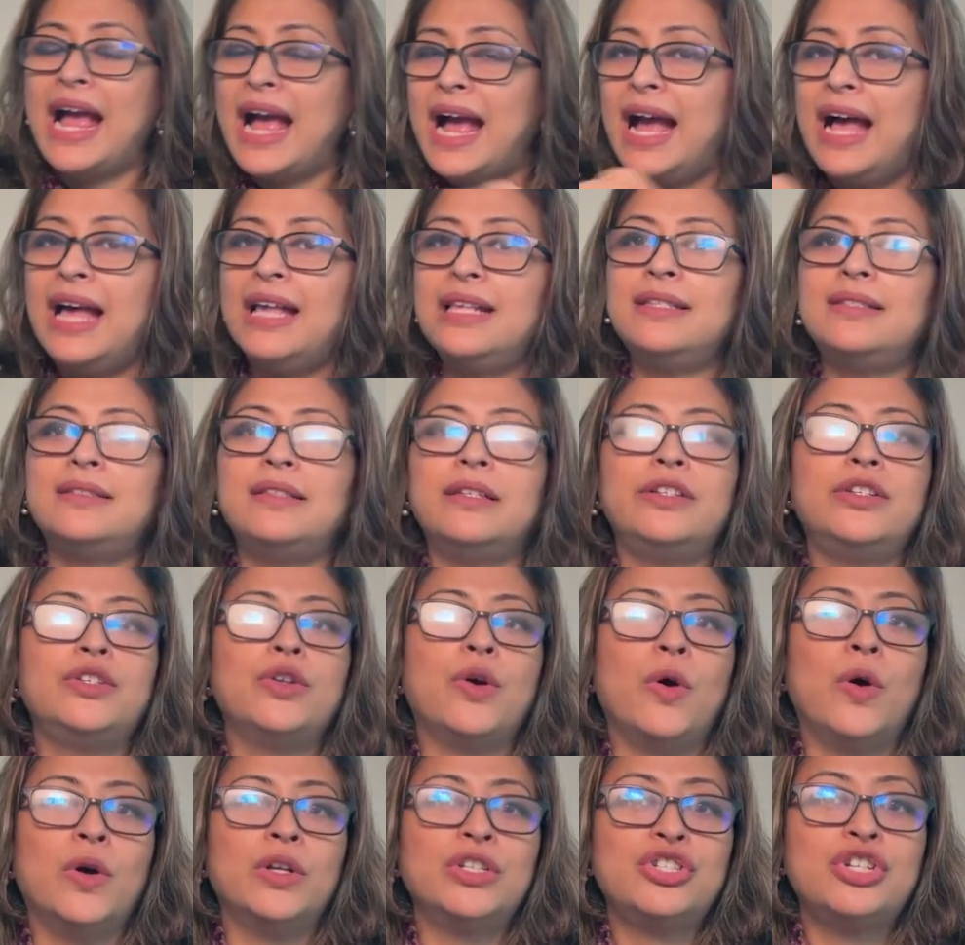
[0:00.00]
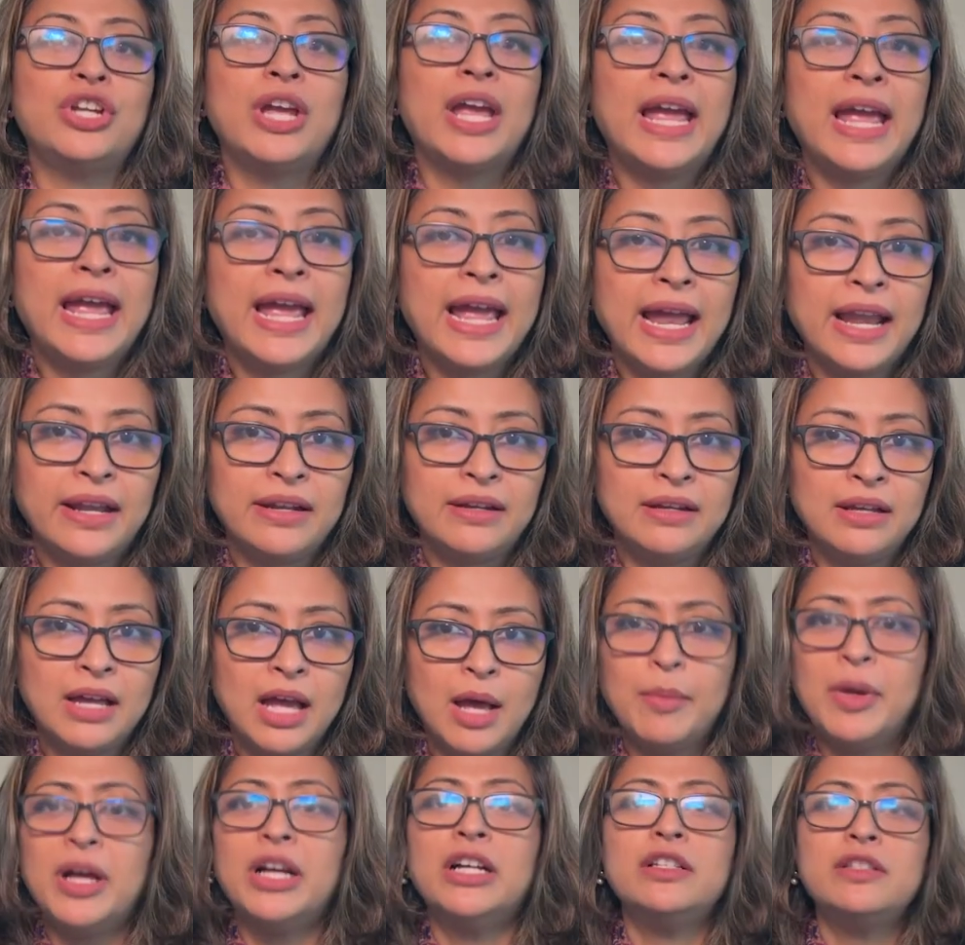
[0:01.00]
as the Doge head.
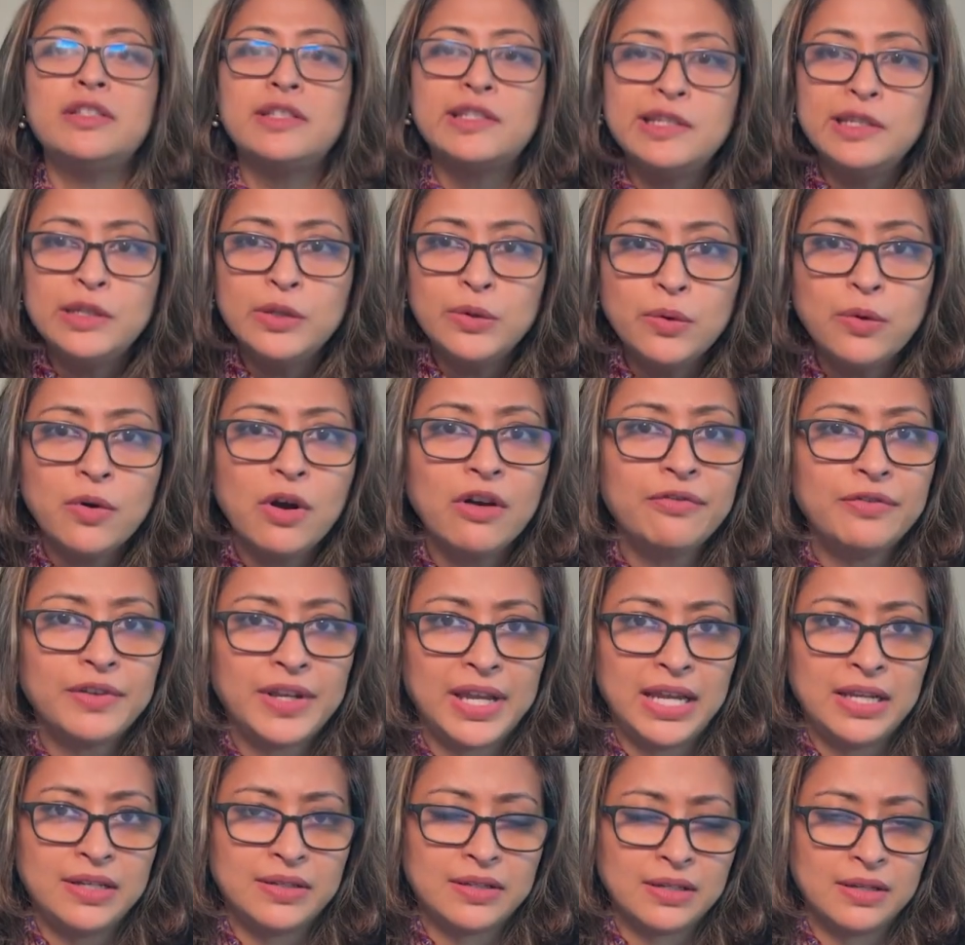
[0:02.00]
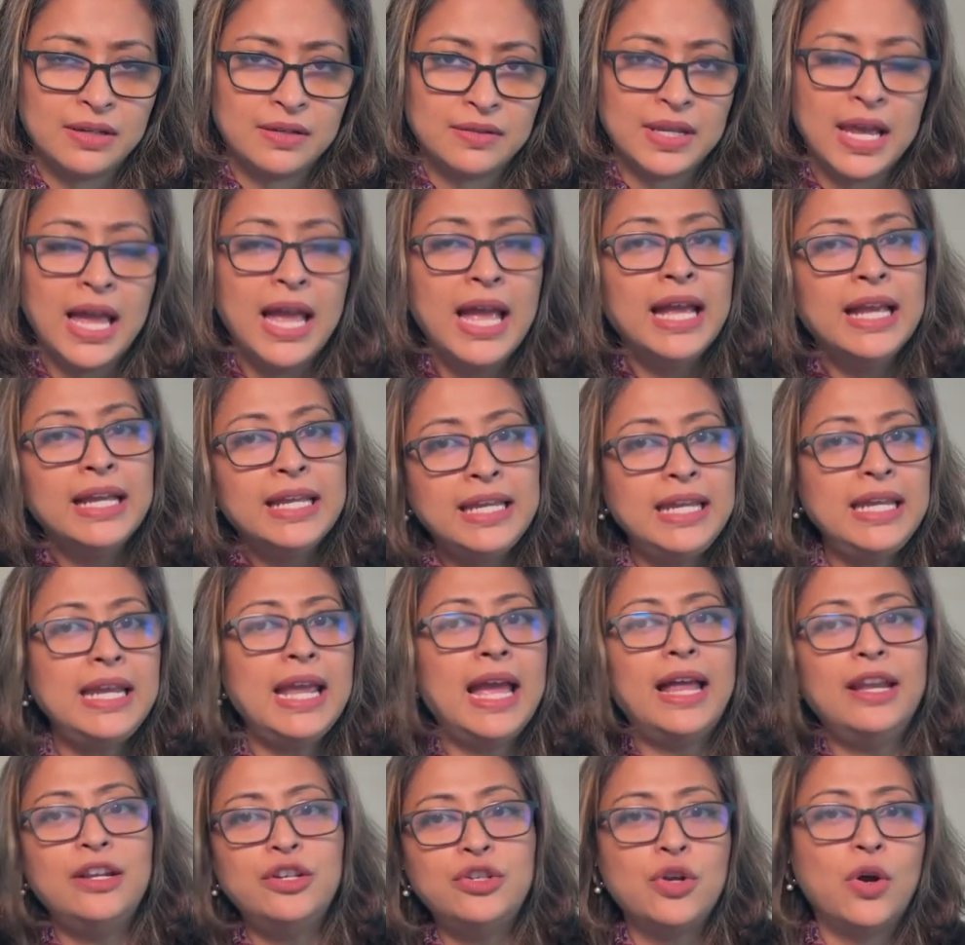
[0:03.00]
Among a slew of cases
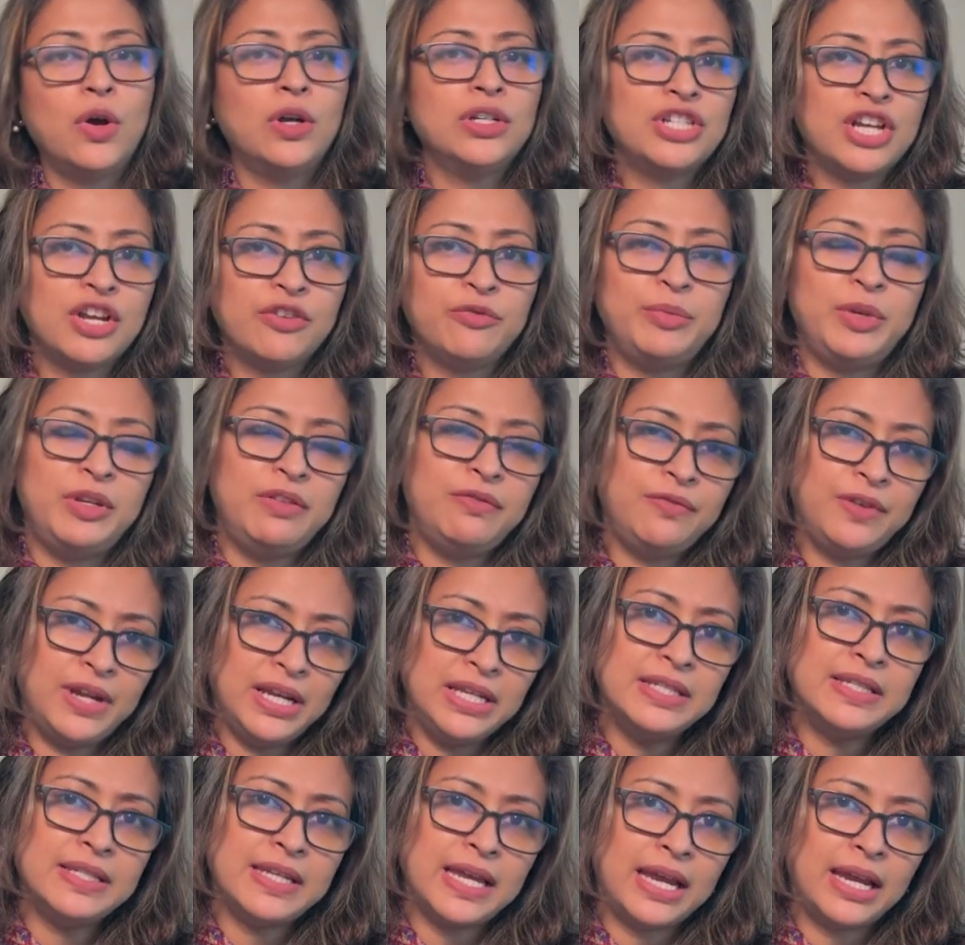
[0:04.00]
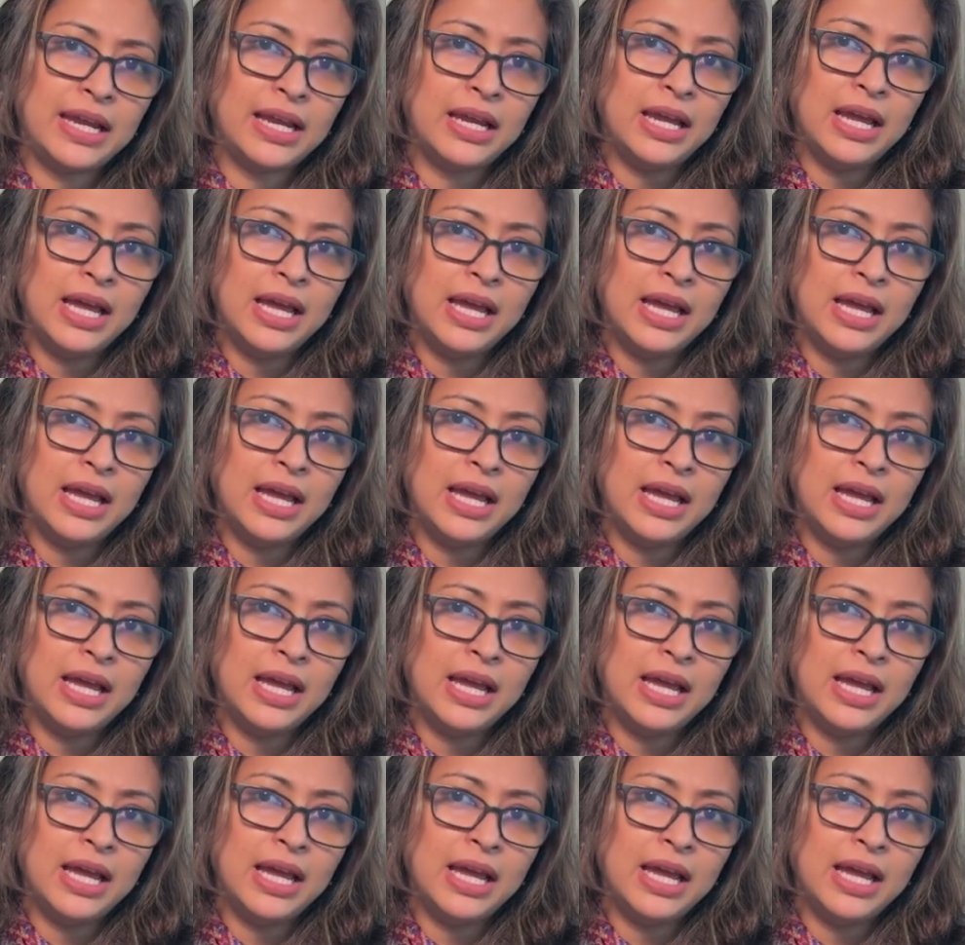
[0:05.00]
he and Doge have been facing,